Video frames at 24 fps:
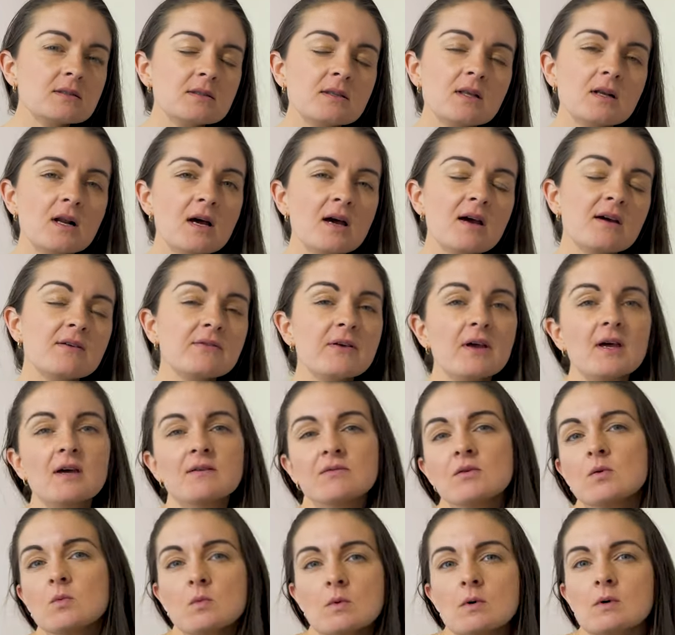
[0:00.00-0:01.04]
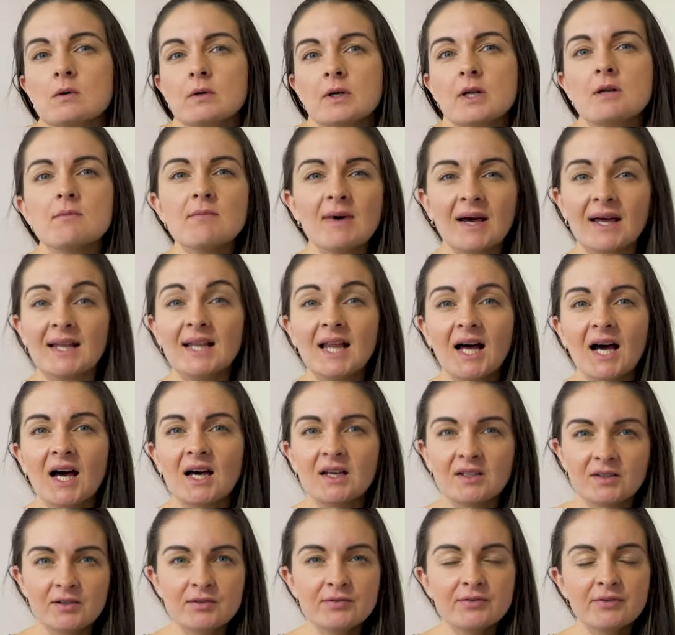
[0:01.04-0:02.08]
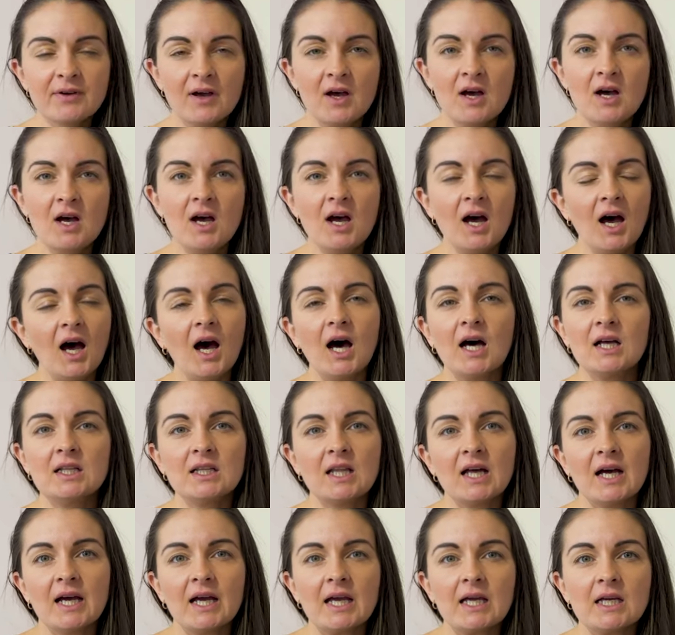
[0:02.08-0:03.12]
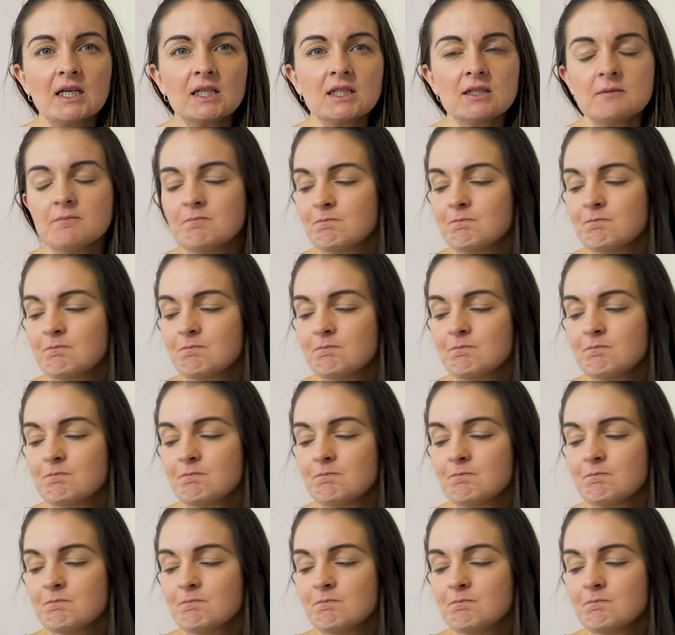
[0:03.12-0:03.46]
that I've ever worn in my life are like